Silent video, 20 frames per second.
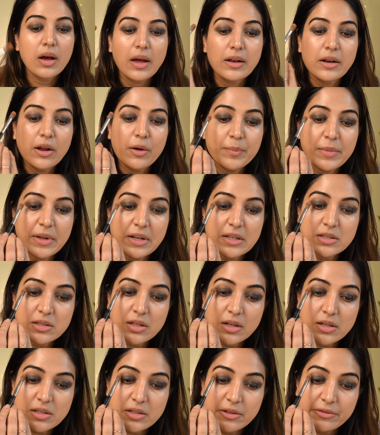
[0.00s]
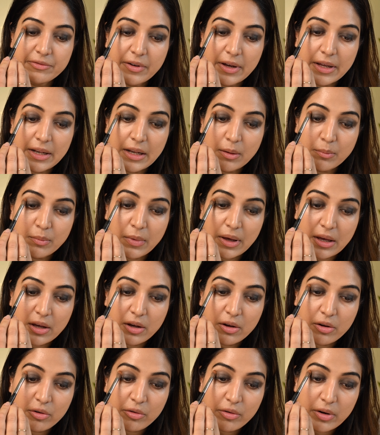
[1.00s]
And I'm gonna start defining my
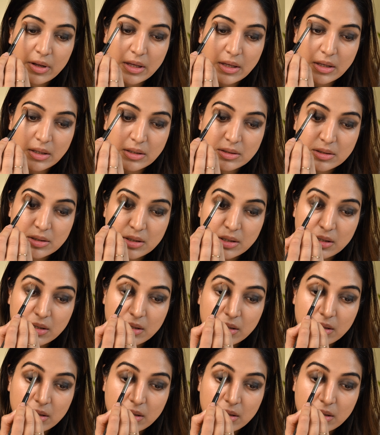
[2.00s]
crease.